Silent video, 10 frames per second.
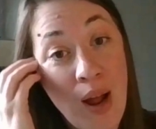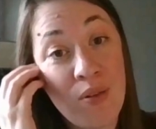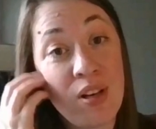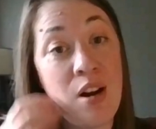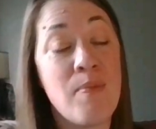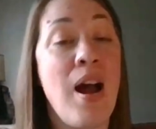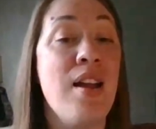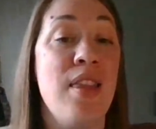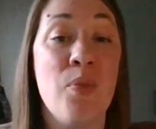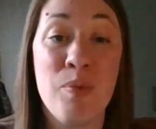around in our
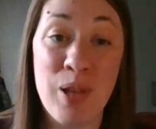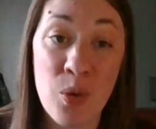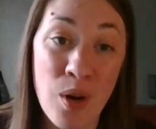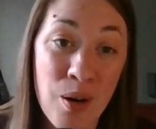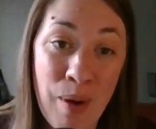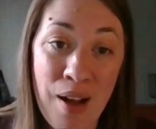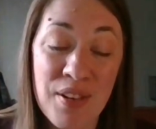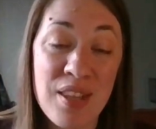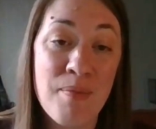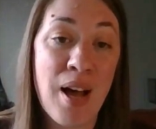mind, that would be going
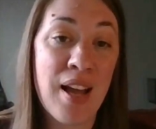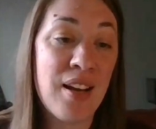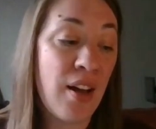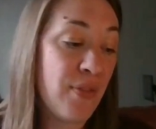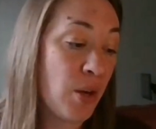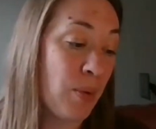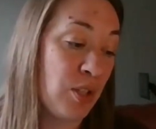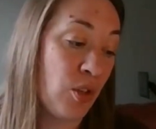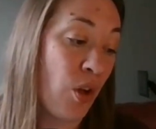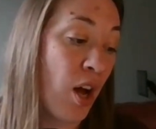around in the mind of the
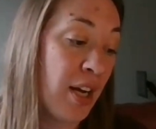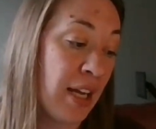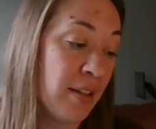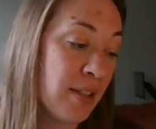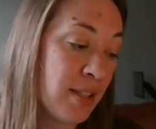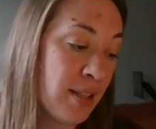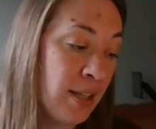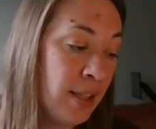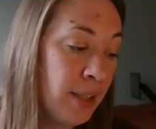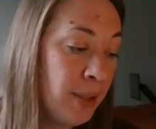original audience.